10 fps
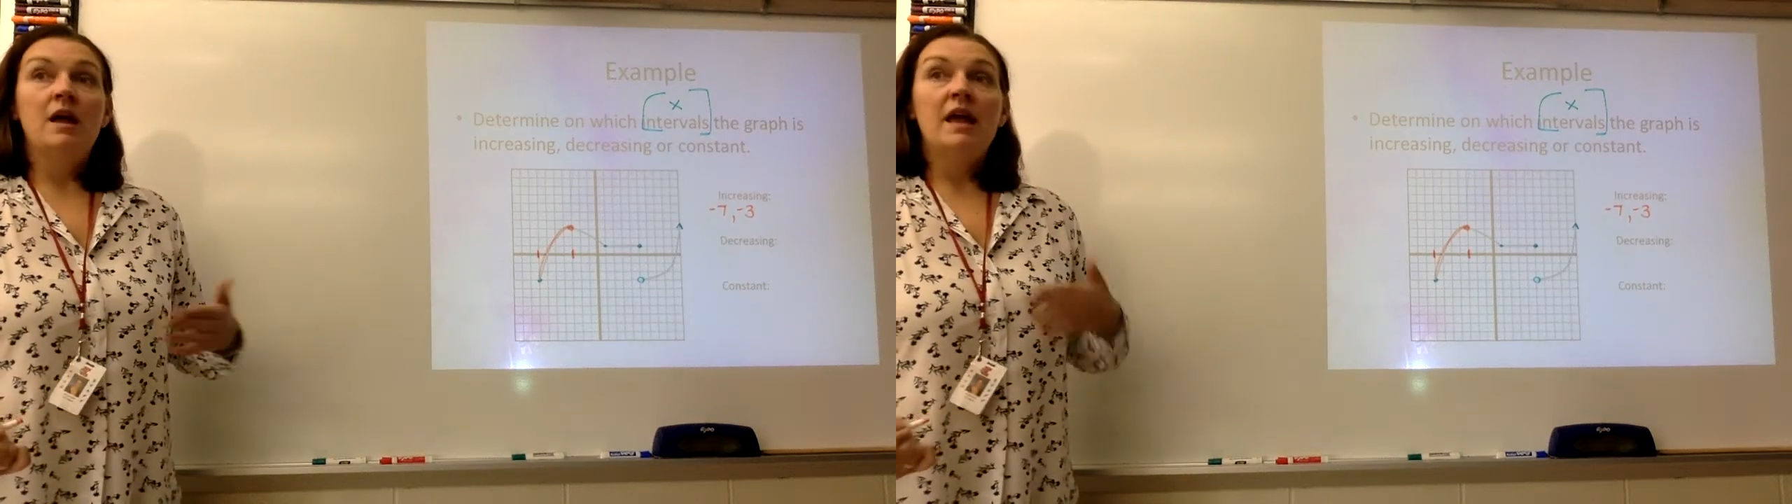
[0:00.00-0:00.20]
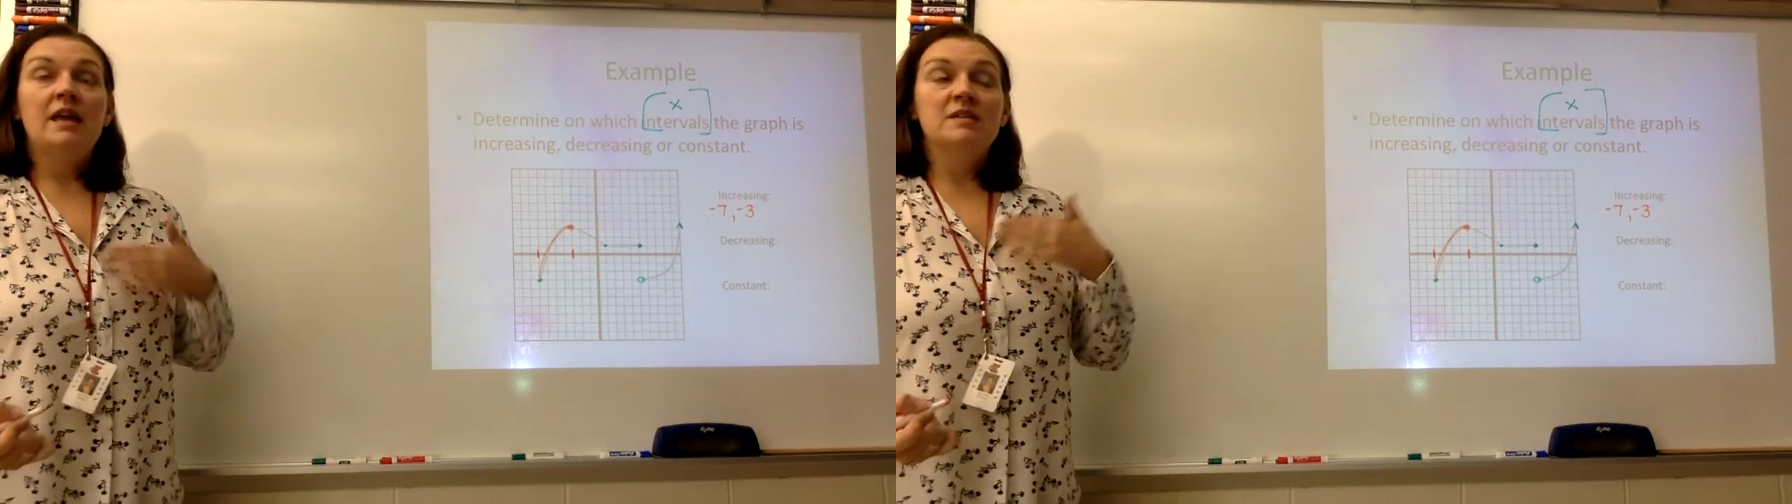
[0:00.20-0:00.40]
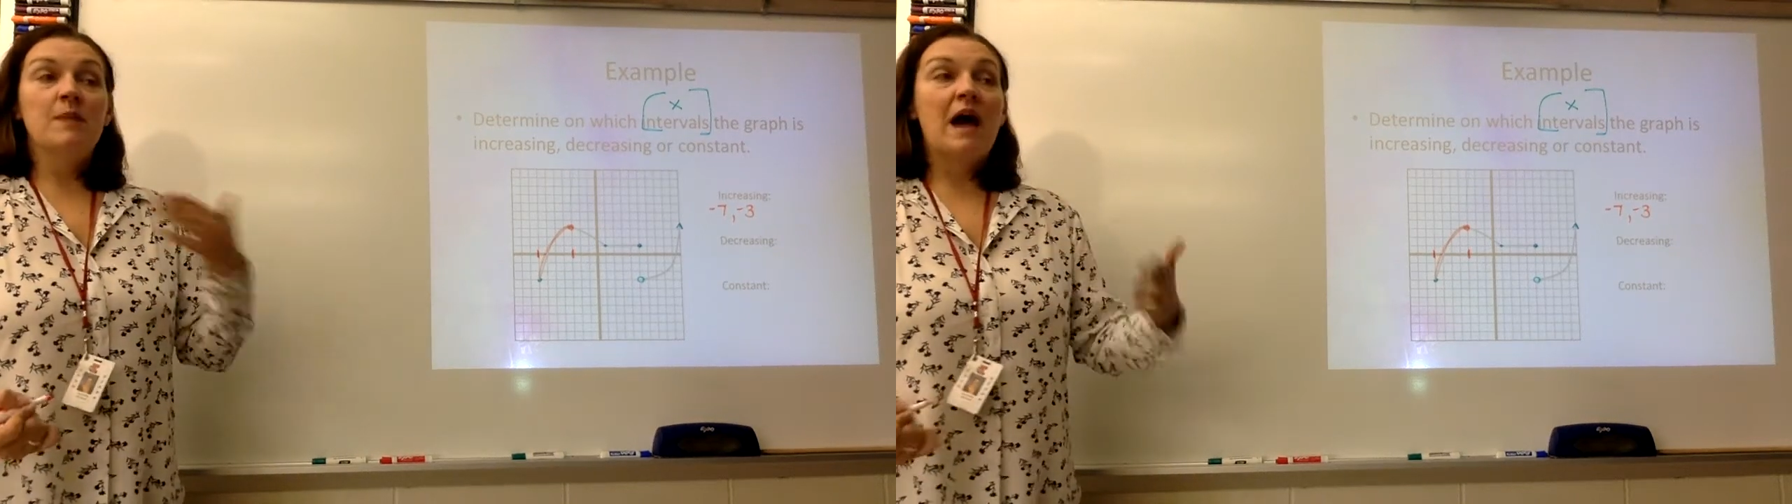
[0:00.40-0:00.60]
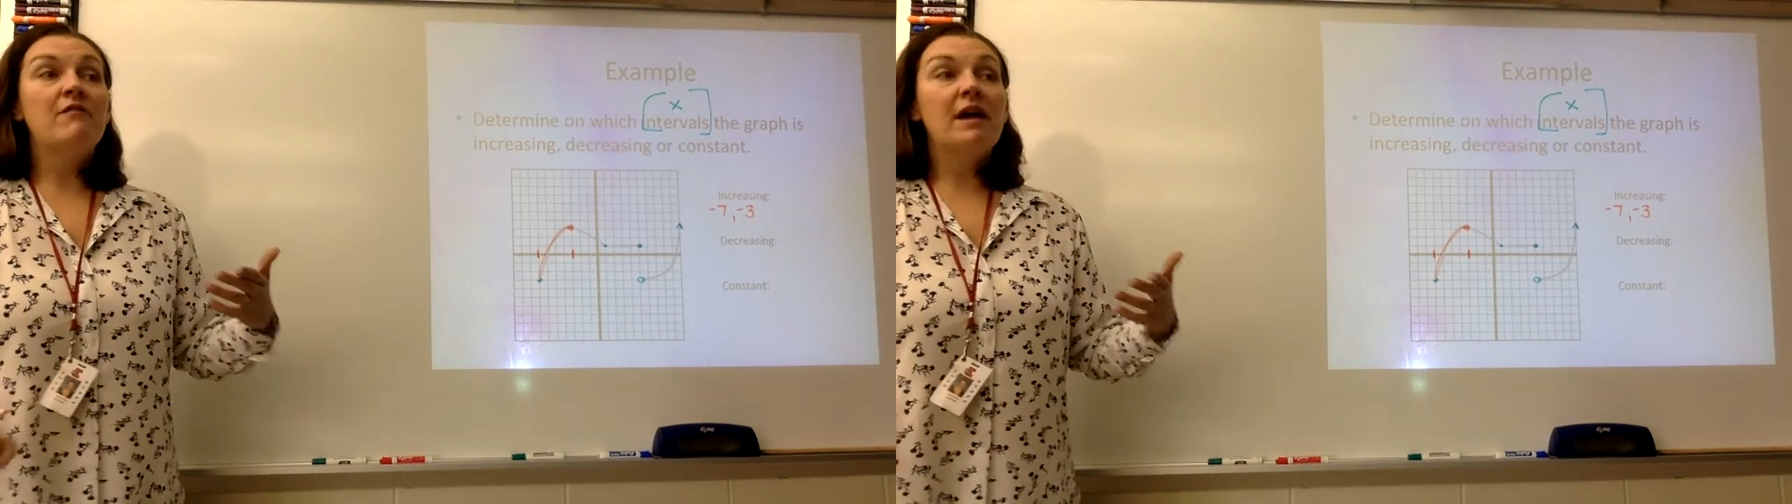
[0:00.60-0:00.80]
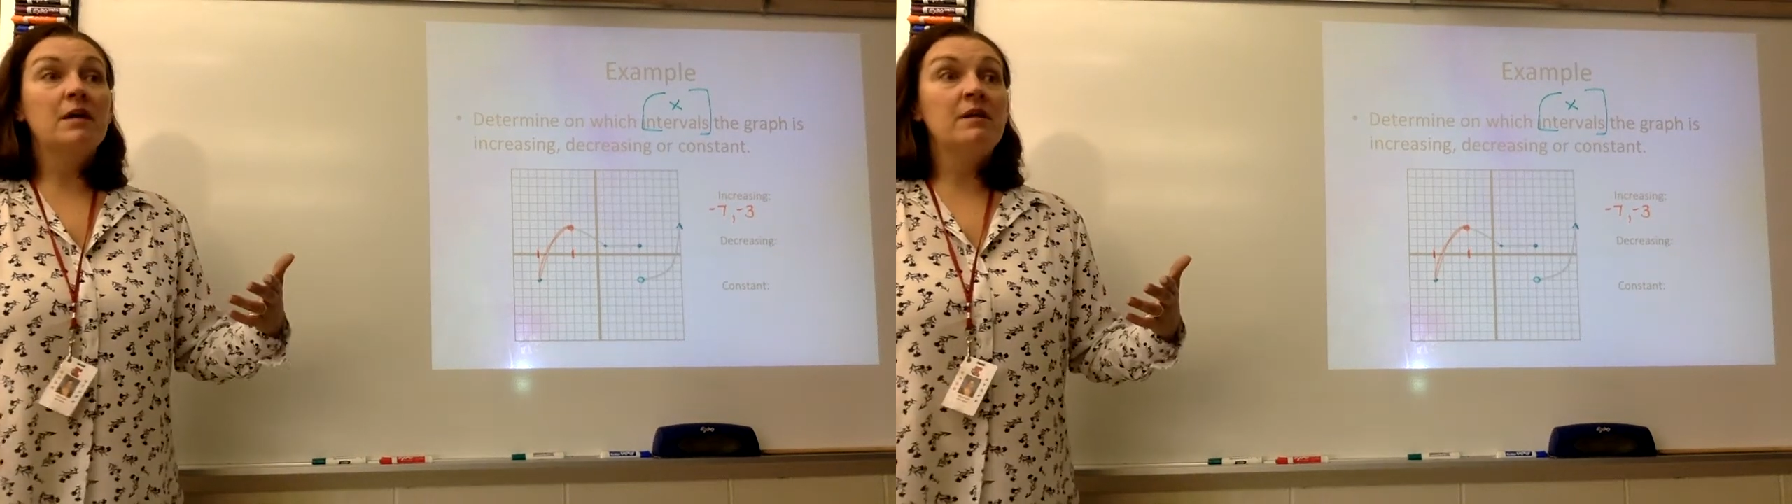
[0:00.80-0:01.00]
It is my
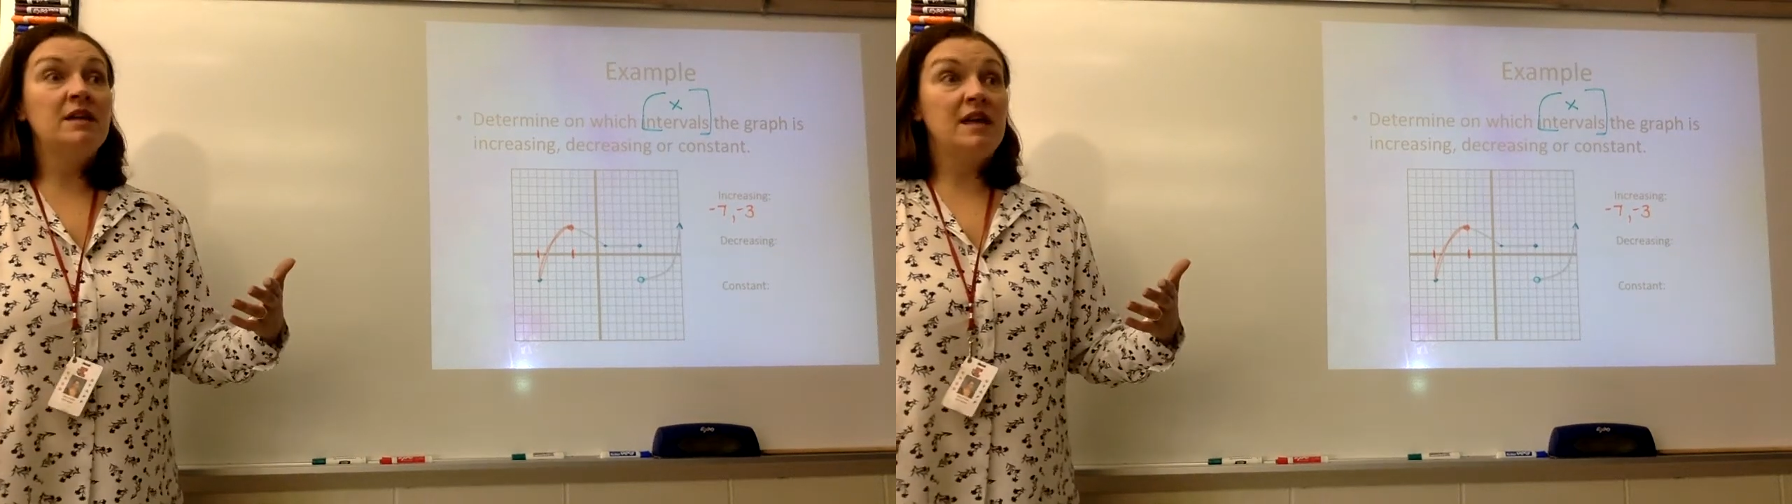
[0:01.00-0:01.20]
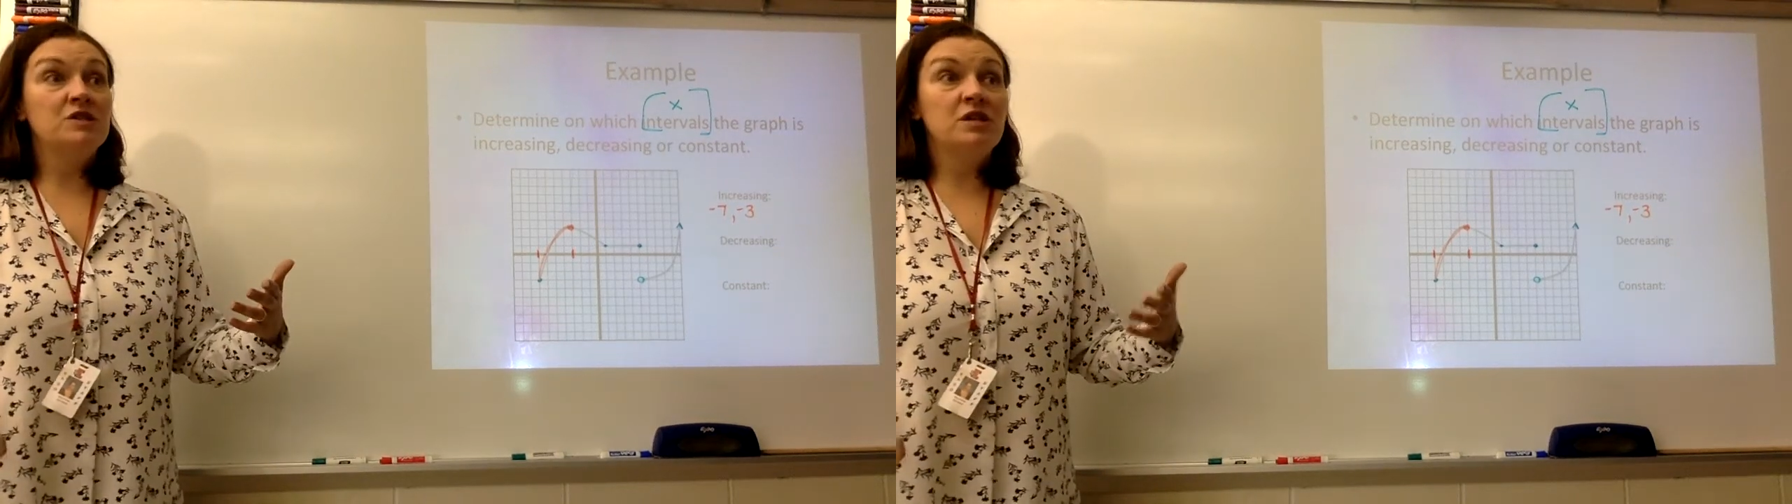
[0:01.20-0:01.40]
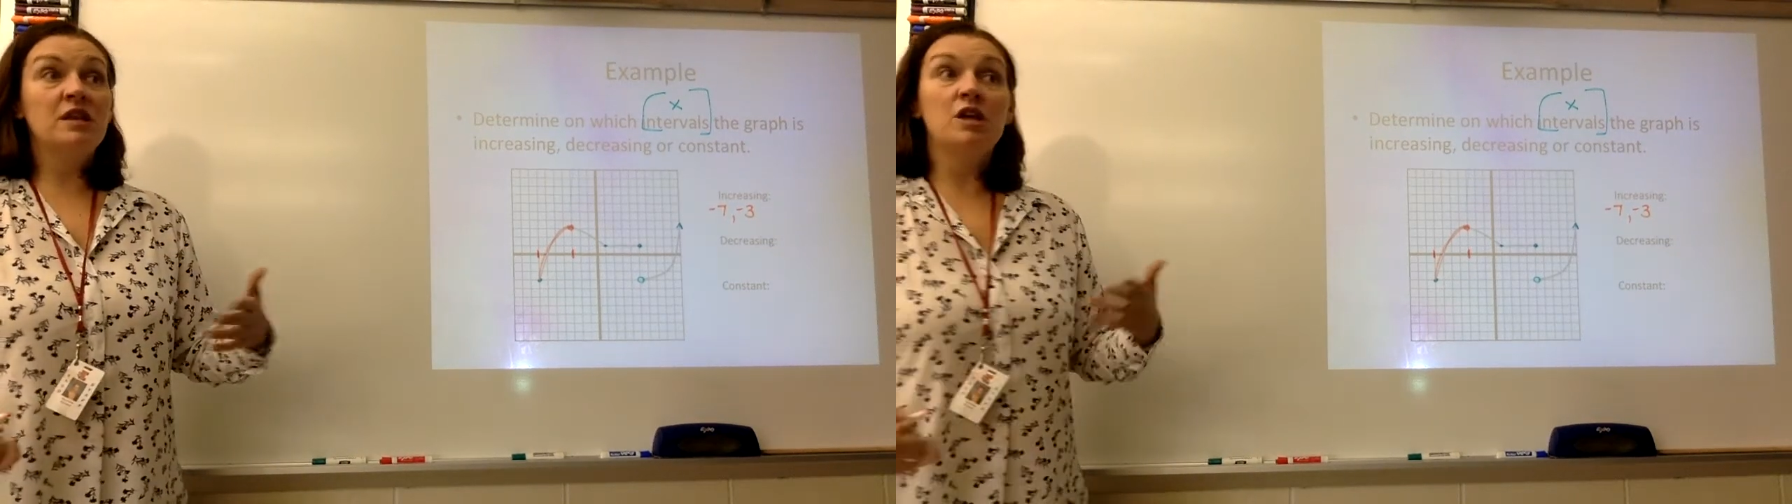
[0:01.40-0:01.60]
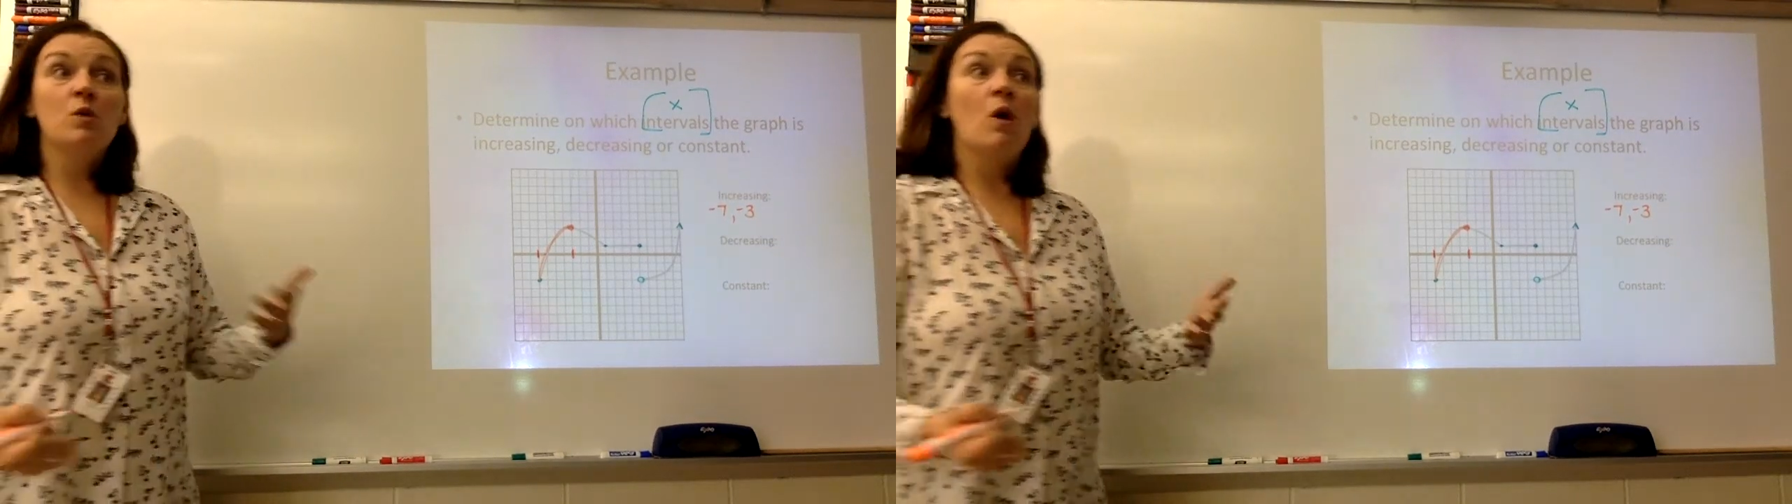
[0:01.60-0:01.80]
recommendation that you